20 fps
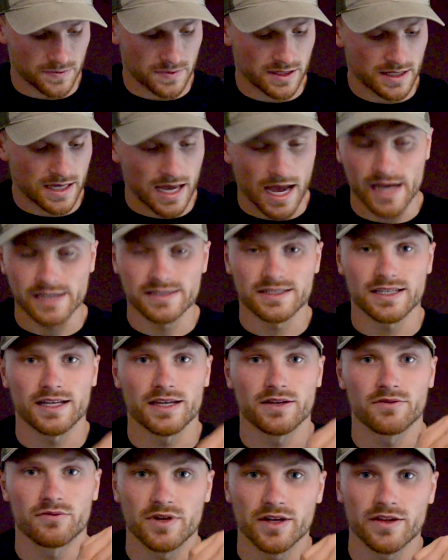casting
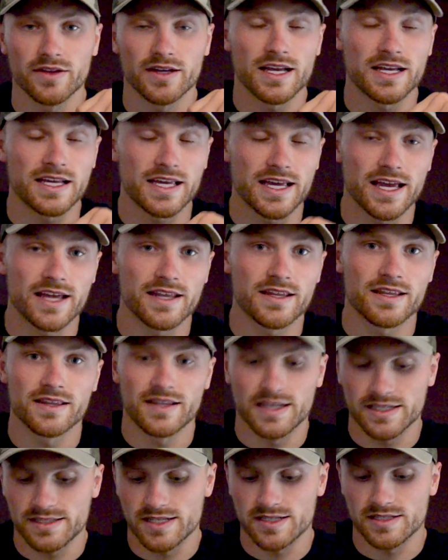and reeling again,
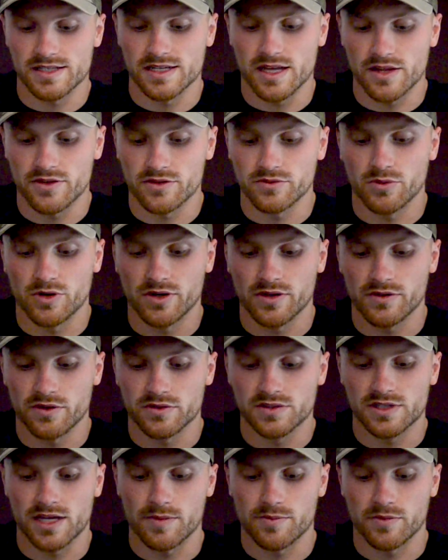this is another one of
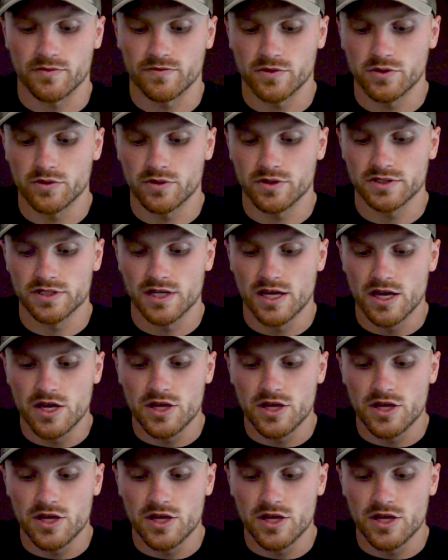those type of lures.